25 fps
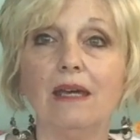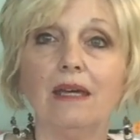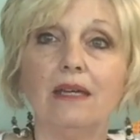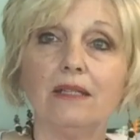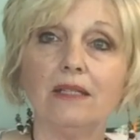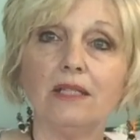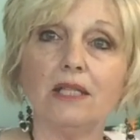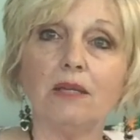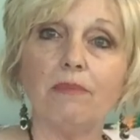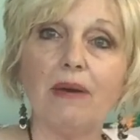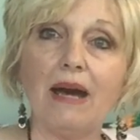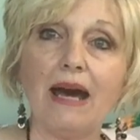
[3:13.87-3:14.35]

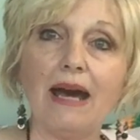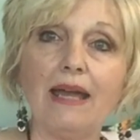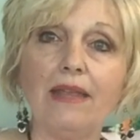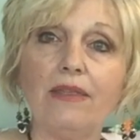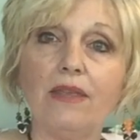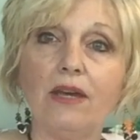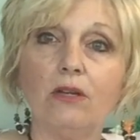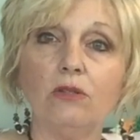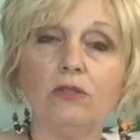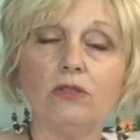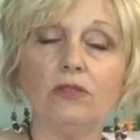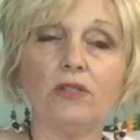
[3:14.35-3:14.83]
to buy
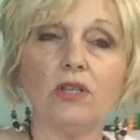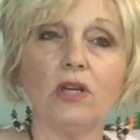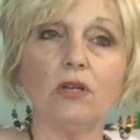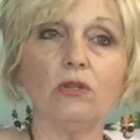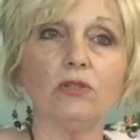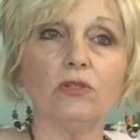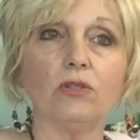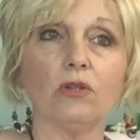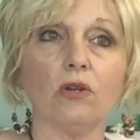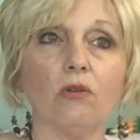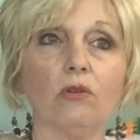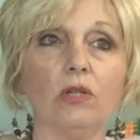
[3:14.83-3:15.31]
those.
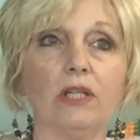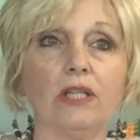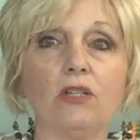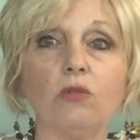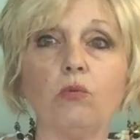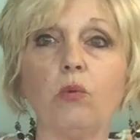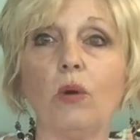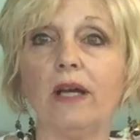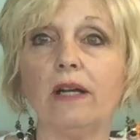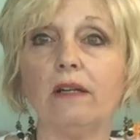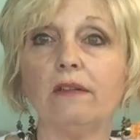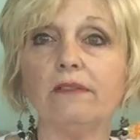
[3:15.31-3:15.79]
Those are only
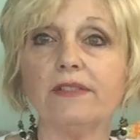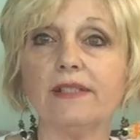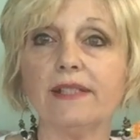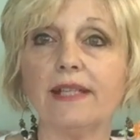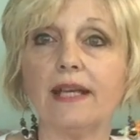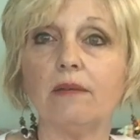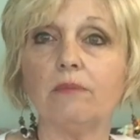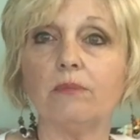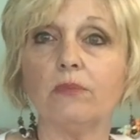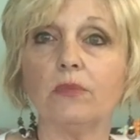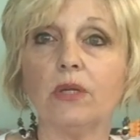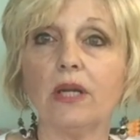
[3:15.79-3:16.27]
12
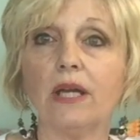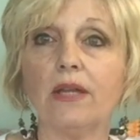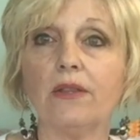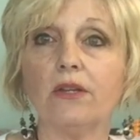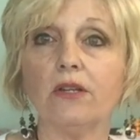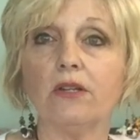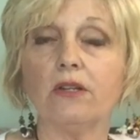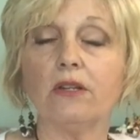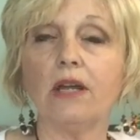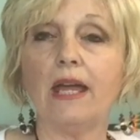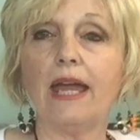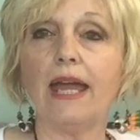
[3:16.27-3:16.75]
something or
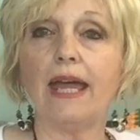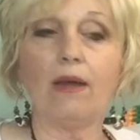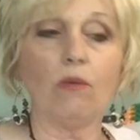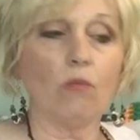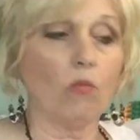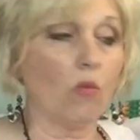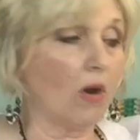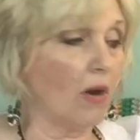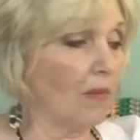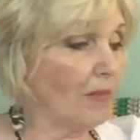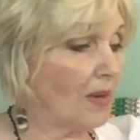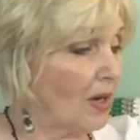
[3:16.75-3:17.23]
other at
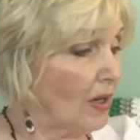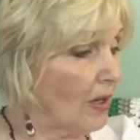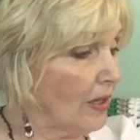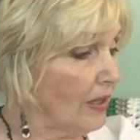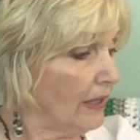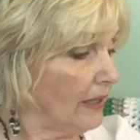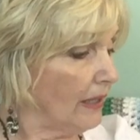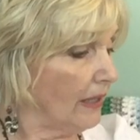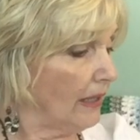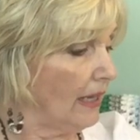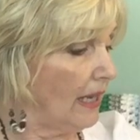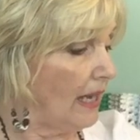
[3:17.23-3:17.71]
Walmart.
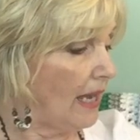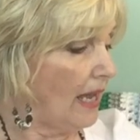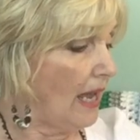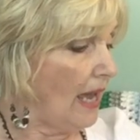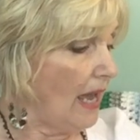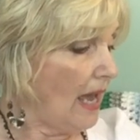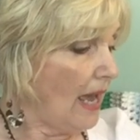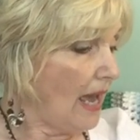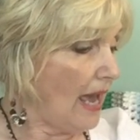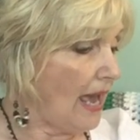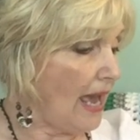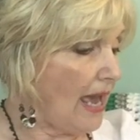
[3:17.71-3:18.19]

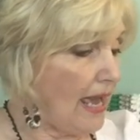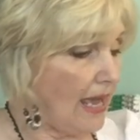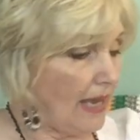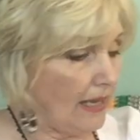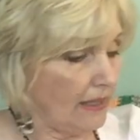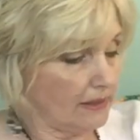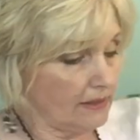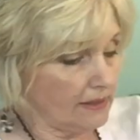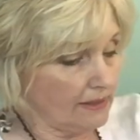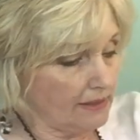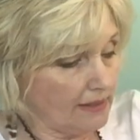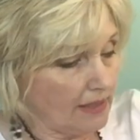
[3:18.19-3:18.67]

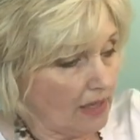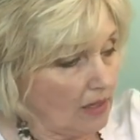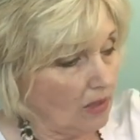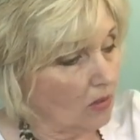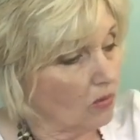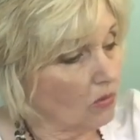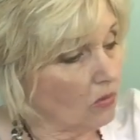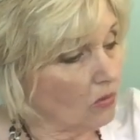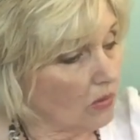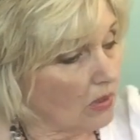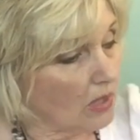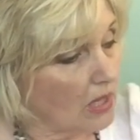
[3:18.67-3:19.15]
And
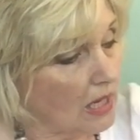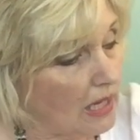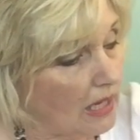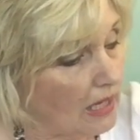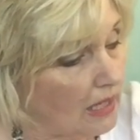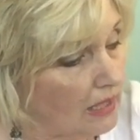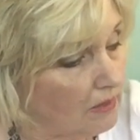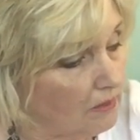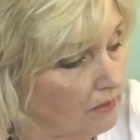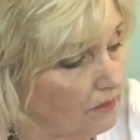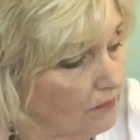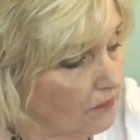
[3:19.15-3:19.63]
so
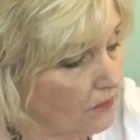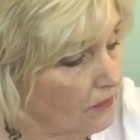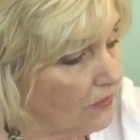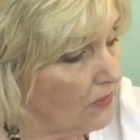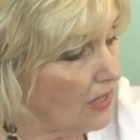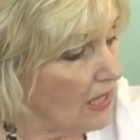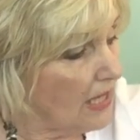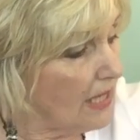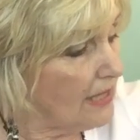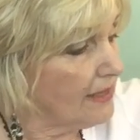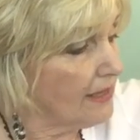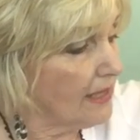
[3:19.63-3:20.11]

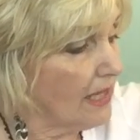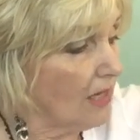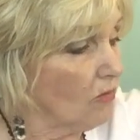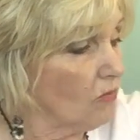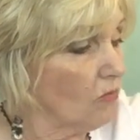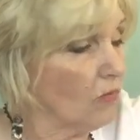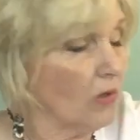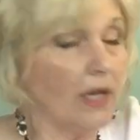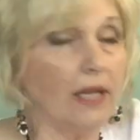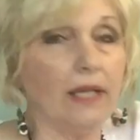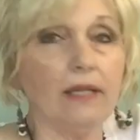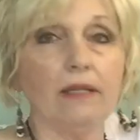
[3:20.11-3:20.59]
these can
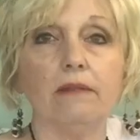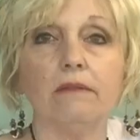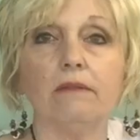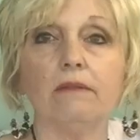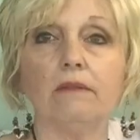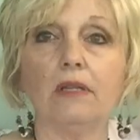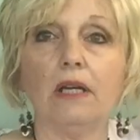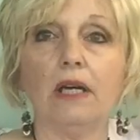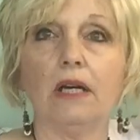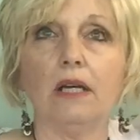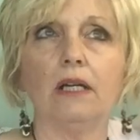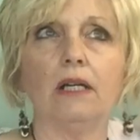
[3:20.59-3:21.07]
run,
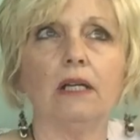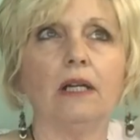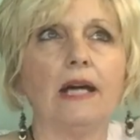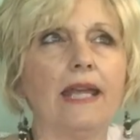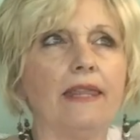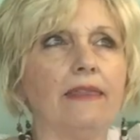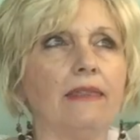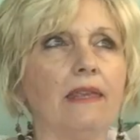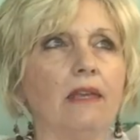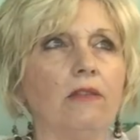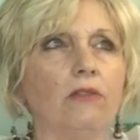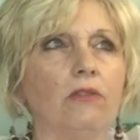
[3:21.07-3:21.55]
I
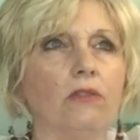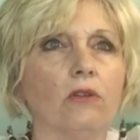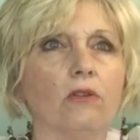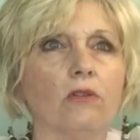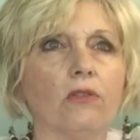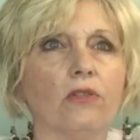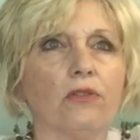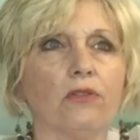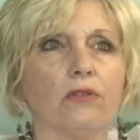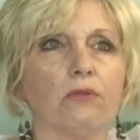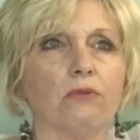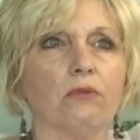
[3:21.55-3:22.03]
think they're
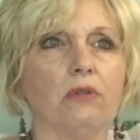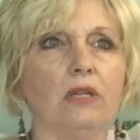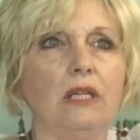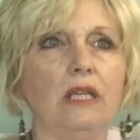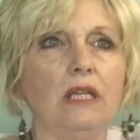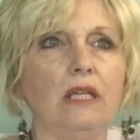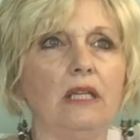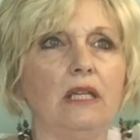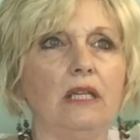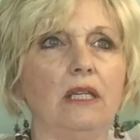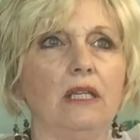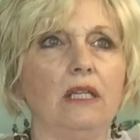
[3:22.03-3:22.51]

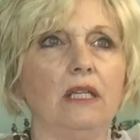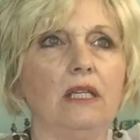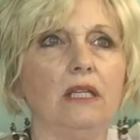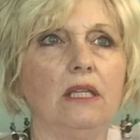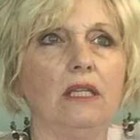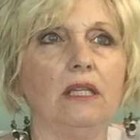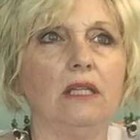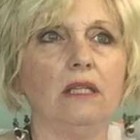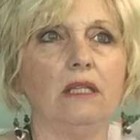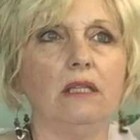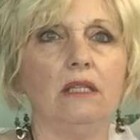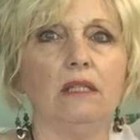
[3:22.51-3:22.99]

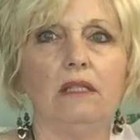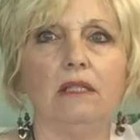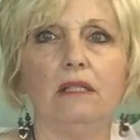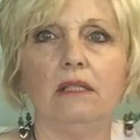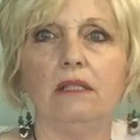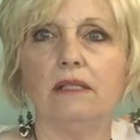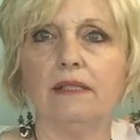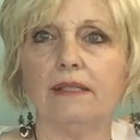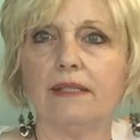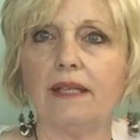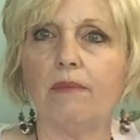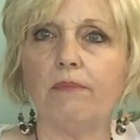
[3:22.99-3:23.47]

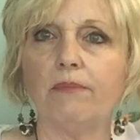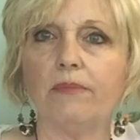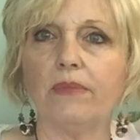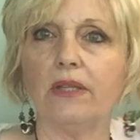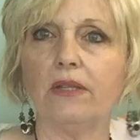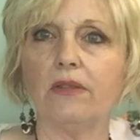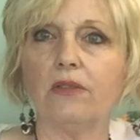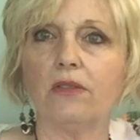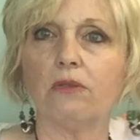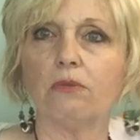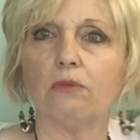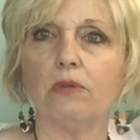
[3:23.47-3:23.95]
$3
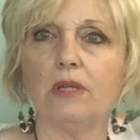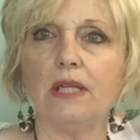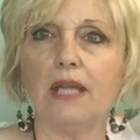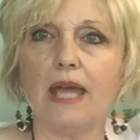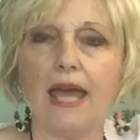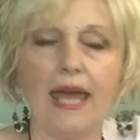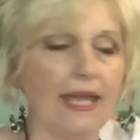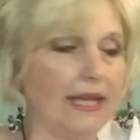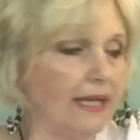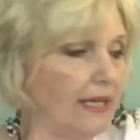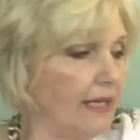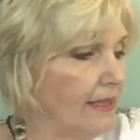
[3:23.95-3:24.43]
something,
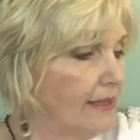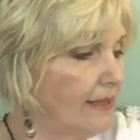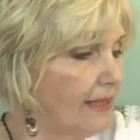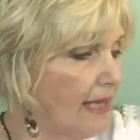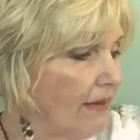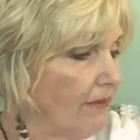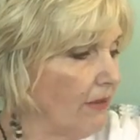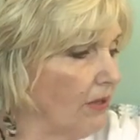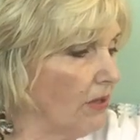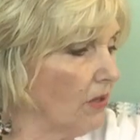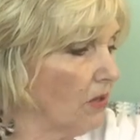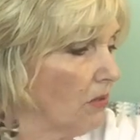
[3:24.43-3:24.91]

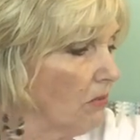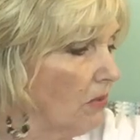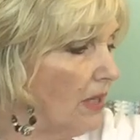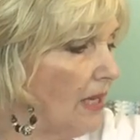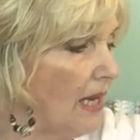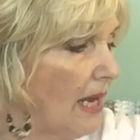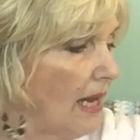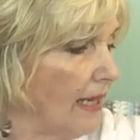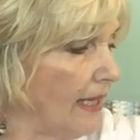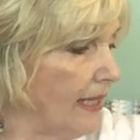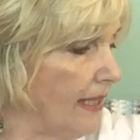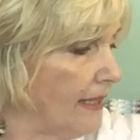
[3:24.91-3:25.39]
$3.87,
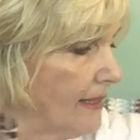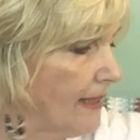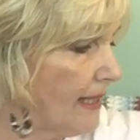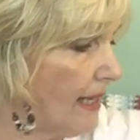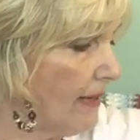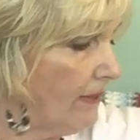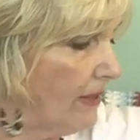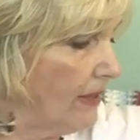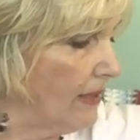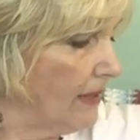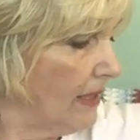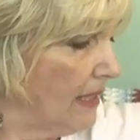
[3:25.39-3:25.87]

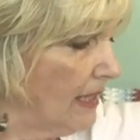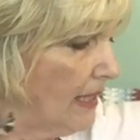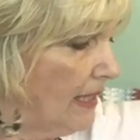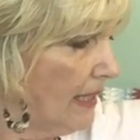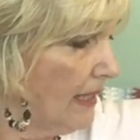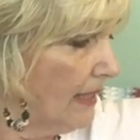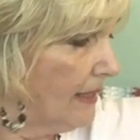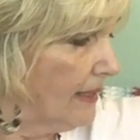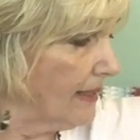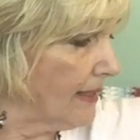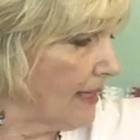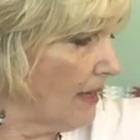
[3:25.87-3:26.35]
$3.97,
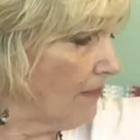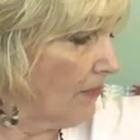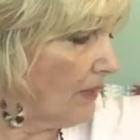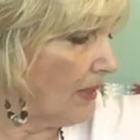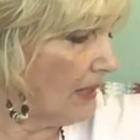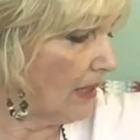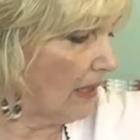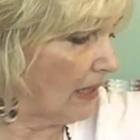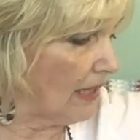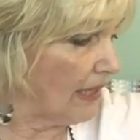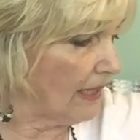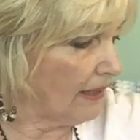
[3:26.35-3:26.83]

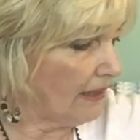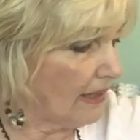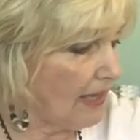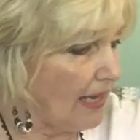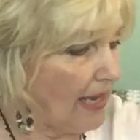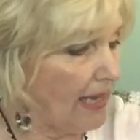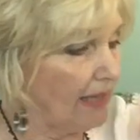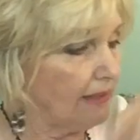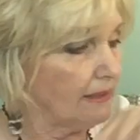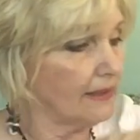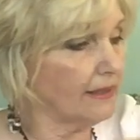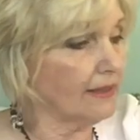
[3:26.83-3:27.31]
something like
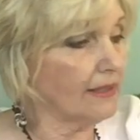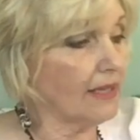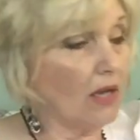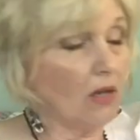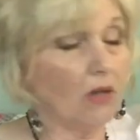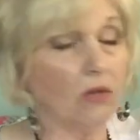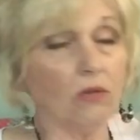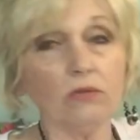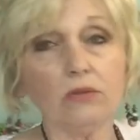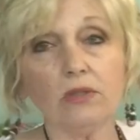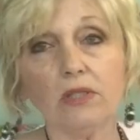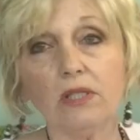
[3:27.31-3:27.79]
that.
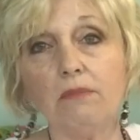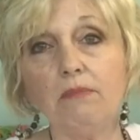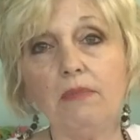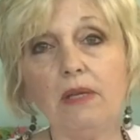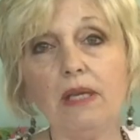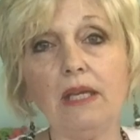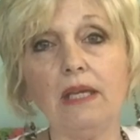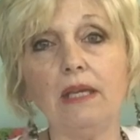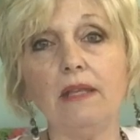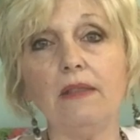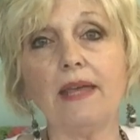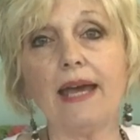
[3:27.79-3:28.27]
So to
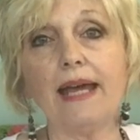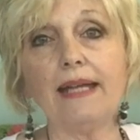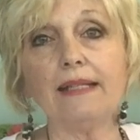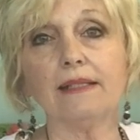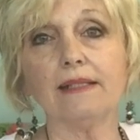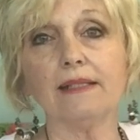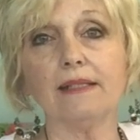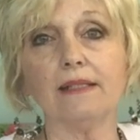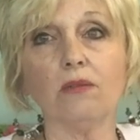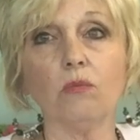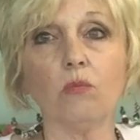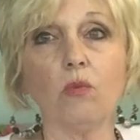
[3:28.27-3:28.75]
me,
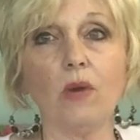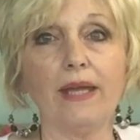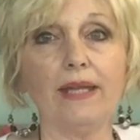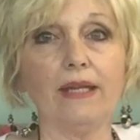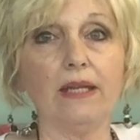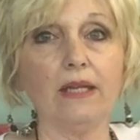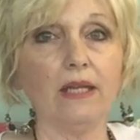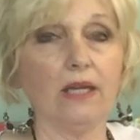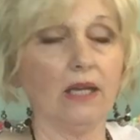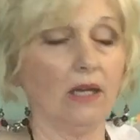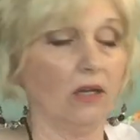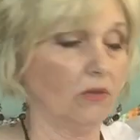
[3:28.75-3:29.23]
that's the way to
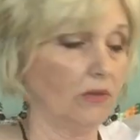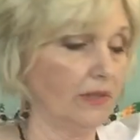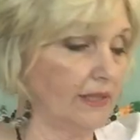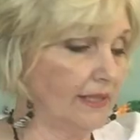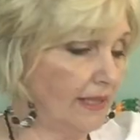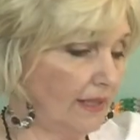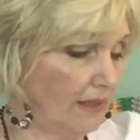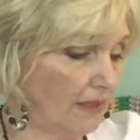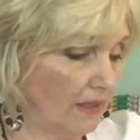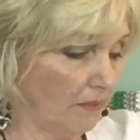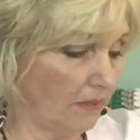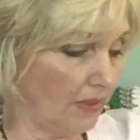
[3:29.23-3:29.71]
go, is
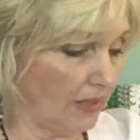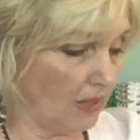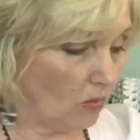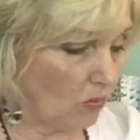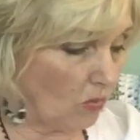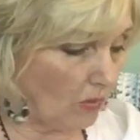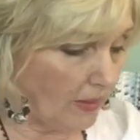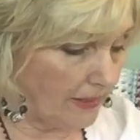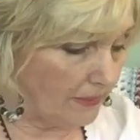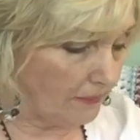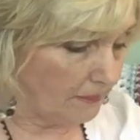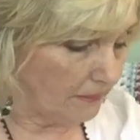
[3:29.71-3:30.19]
in the big
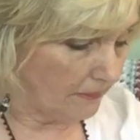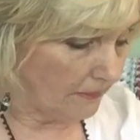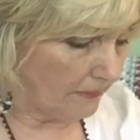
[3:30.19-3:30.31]
one.